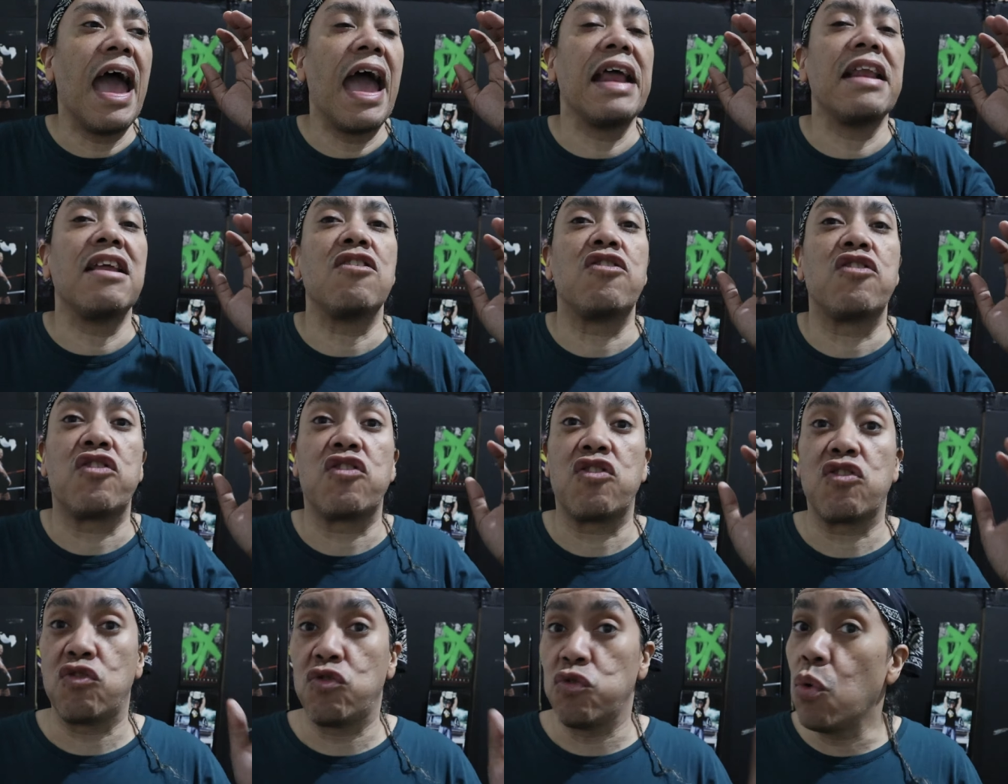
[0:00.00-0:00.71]
and it's
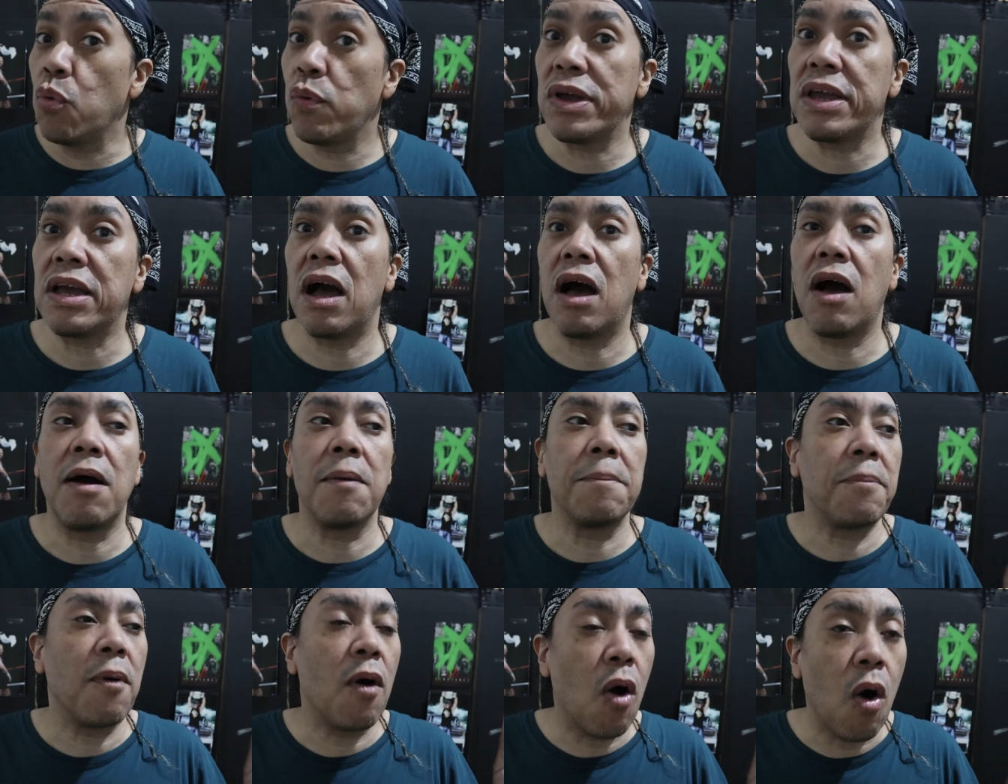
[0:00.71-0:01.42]
screwing
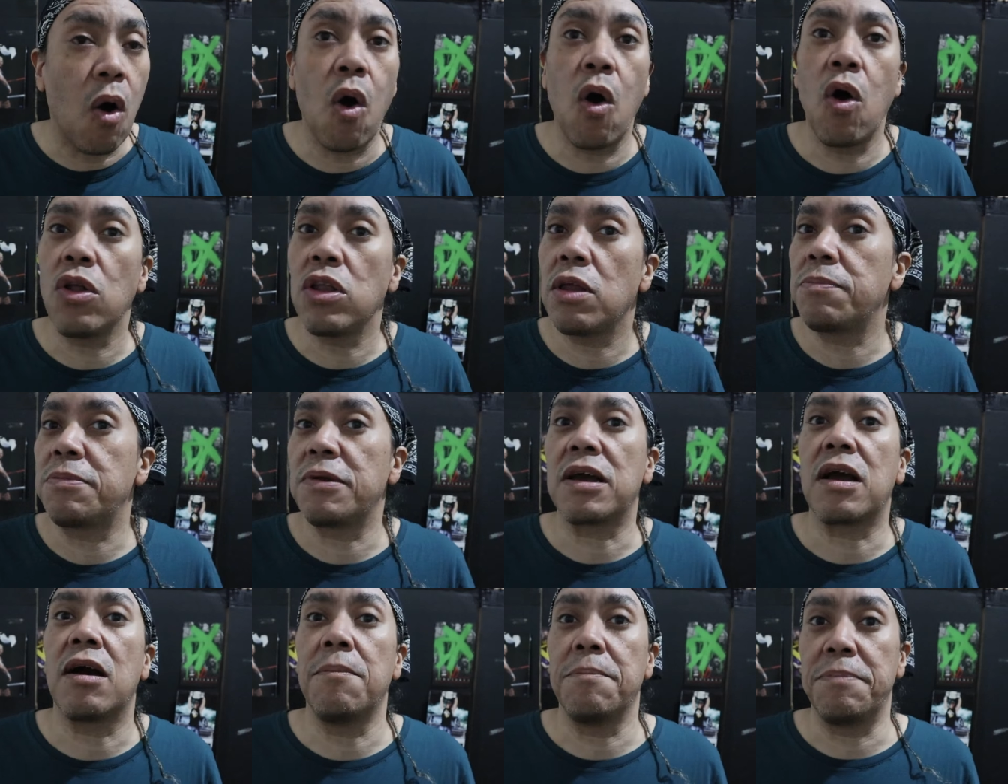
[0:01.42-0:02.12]
up all of
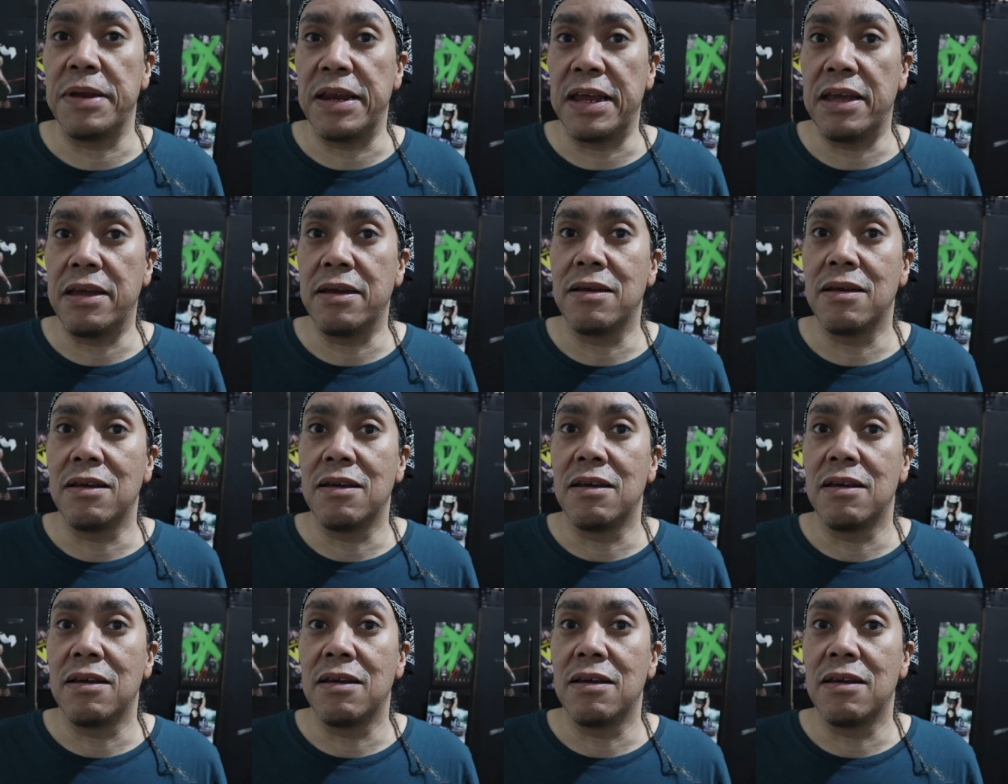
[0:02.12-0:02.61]
the company.